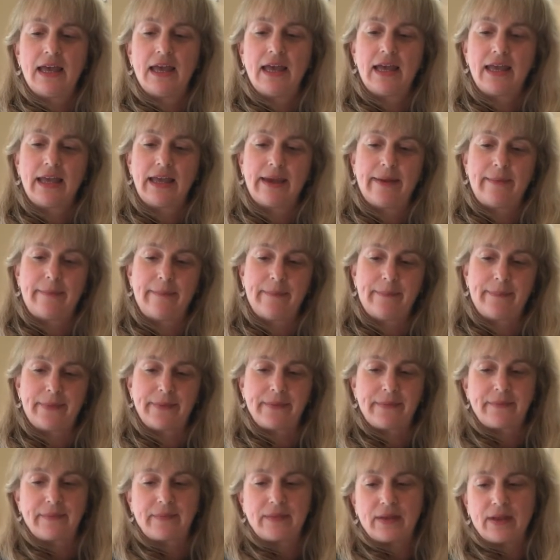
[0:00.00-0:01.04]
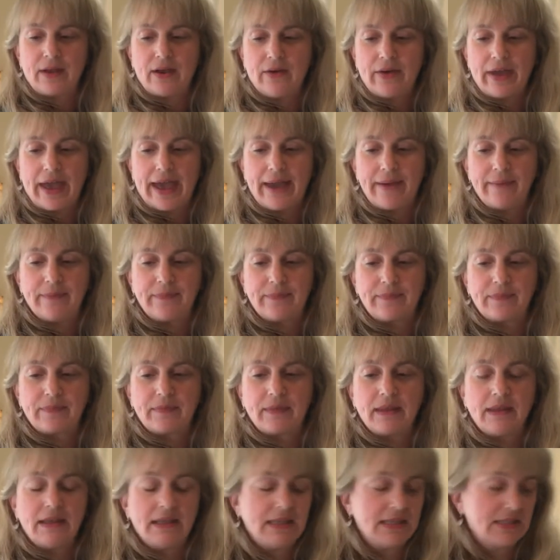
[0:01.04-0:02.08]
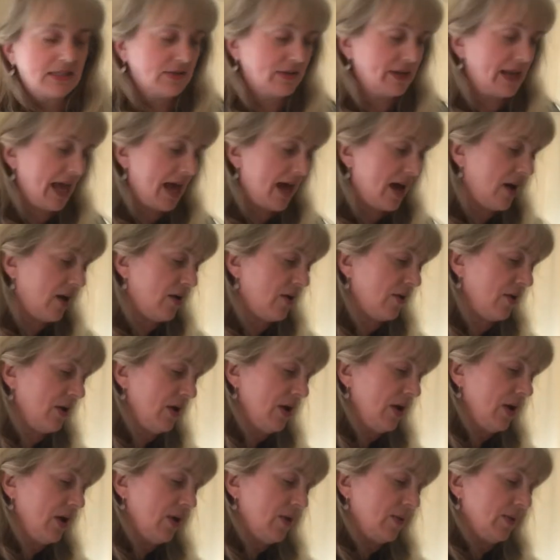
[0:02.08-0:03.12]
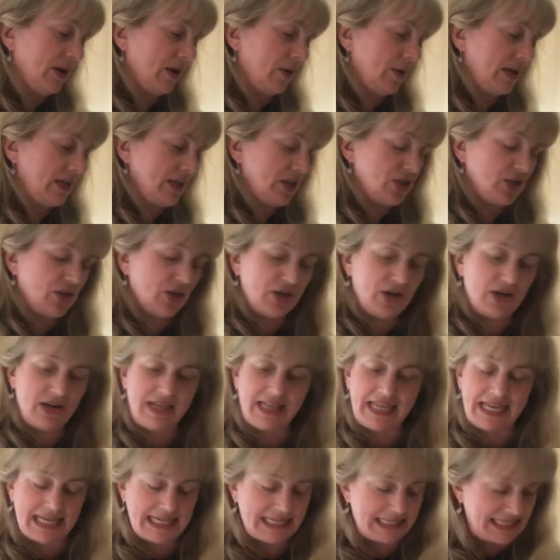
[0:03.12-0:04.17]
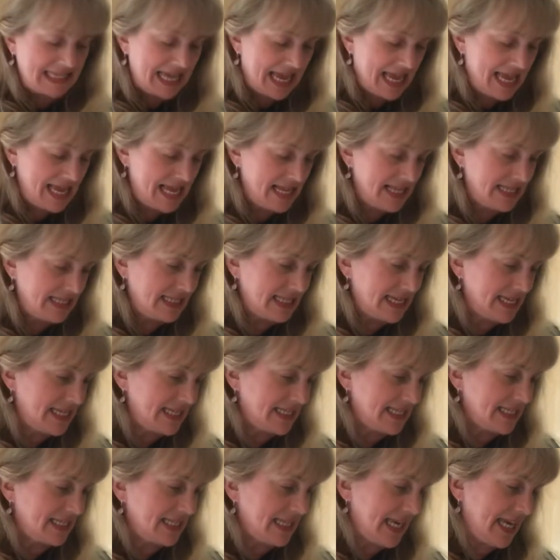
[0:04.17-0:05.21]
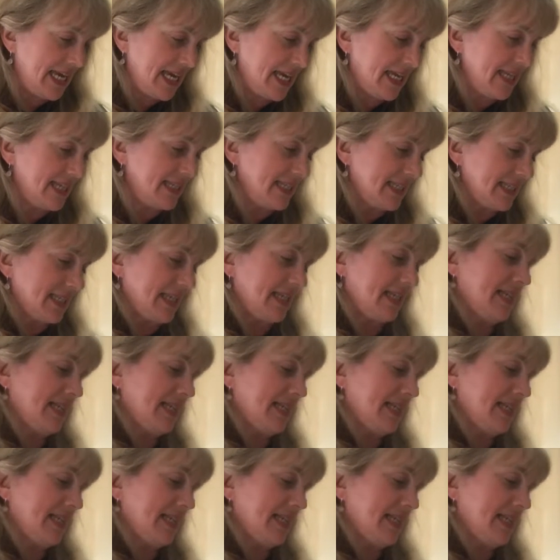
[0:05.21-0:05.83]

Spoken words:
Yep. Okay, so now we're going to turn these 10s into teens.